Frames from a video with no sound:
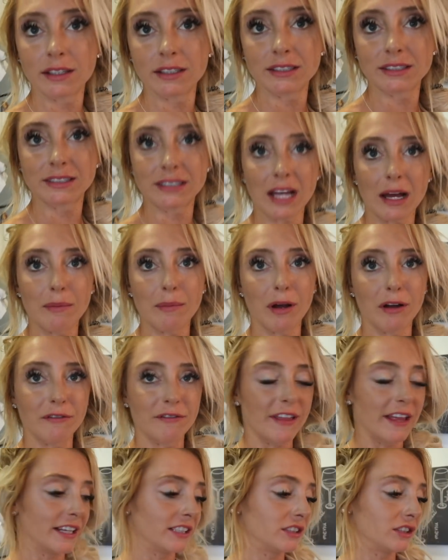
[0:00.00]
some of
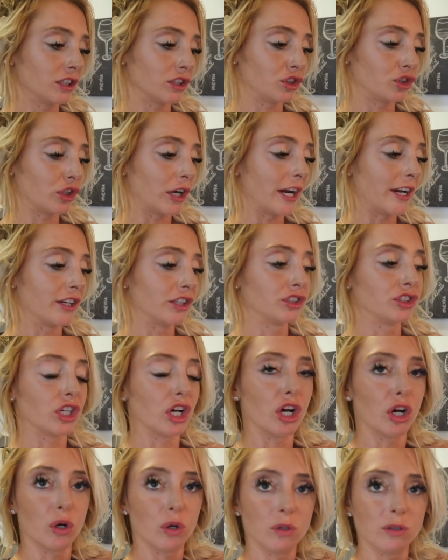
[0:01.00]
this Trader
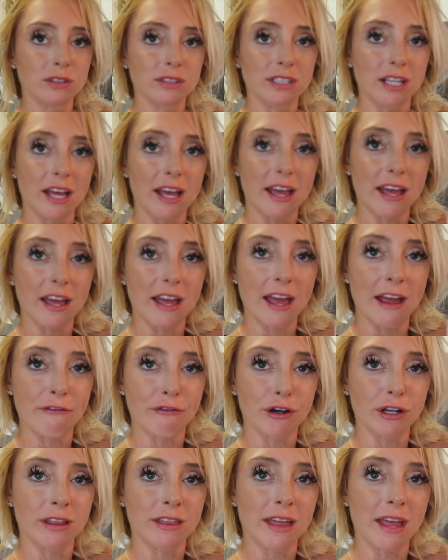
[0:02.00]
Joe's
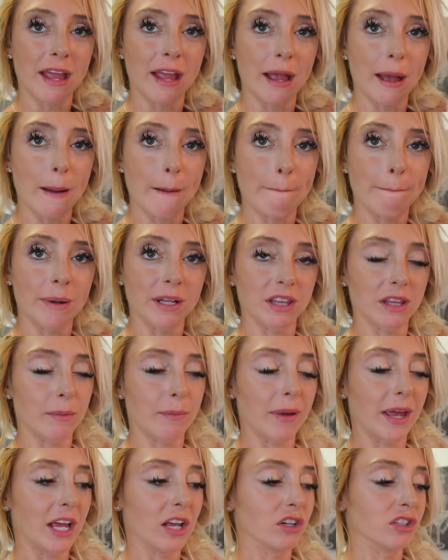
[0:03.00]
everything but the
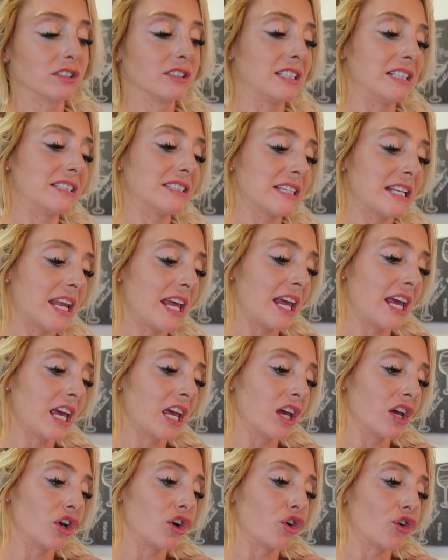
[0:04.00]
bagel
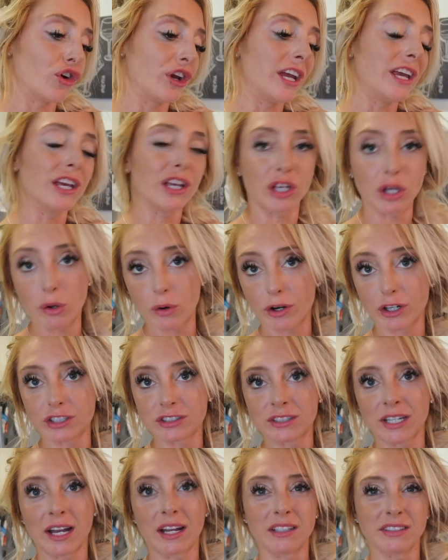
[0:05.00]
seasoning Greek yogurt
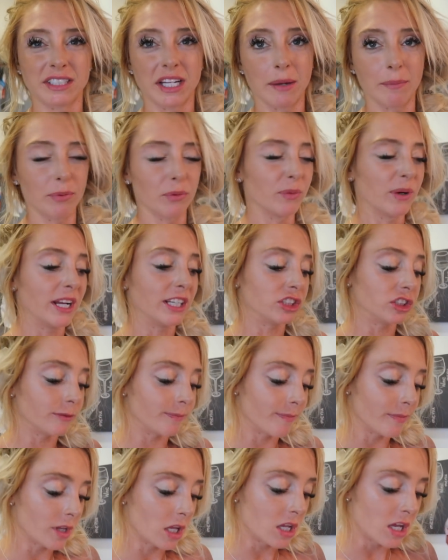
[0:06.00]
style dip, which
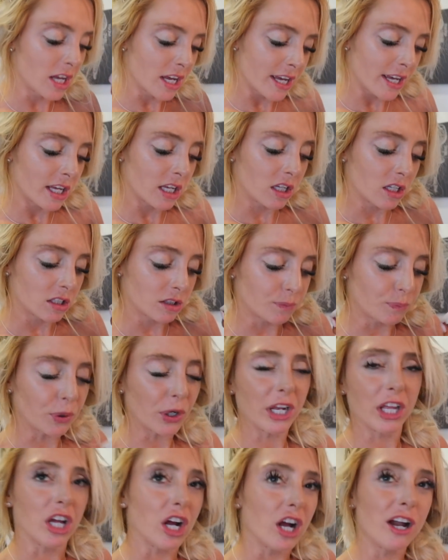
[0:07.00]

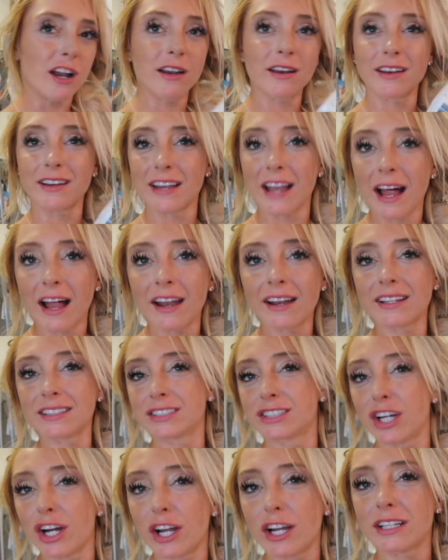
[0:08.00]
pretty good. Not as
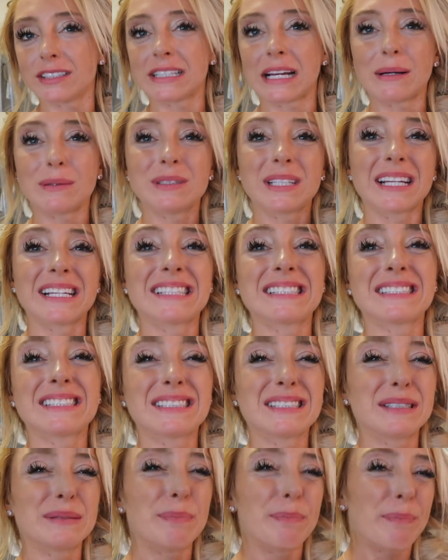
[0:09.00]
good as I was
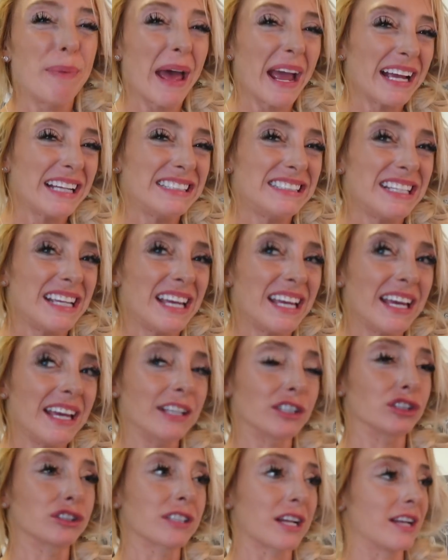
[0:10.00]
expecting.
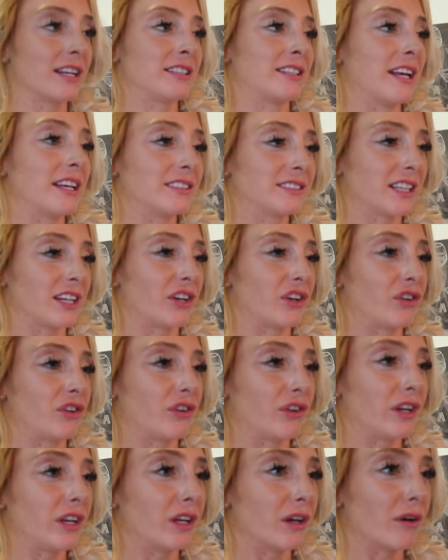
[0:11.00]
It just kind of tastes like
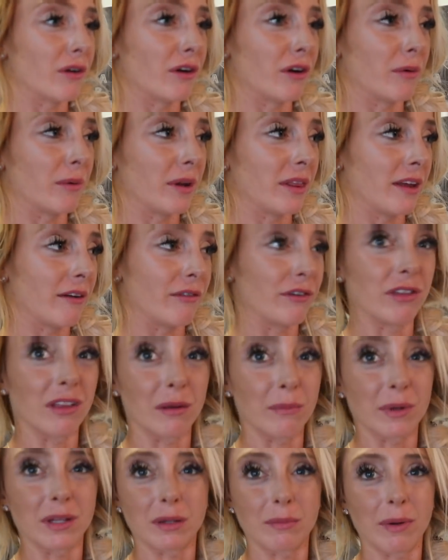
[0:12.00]
Greek yogurt with
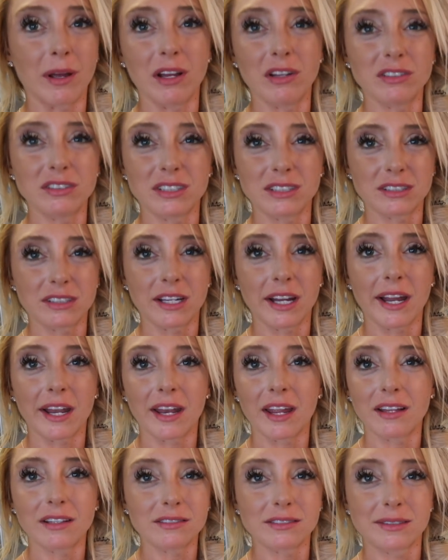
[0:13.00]
everything but the bagel seasoning in
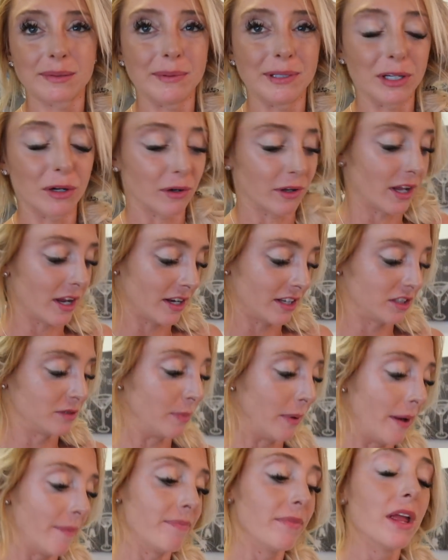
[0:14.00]
it, to be totally honest.
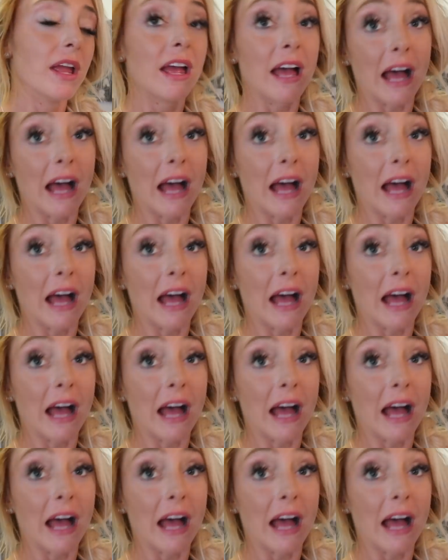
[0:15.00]
But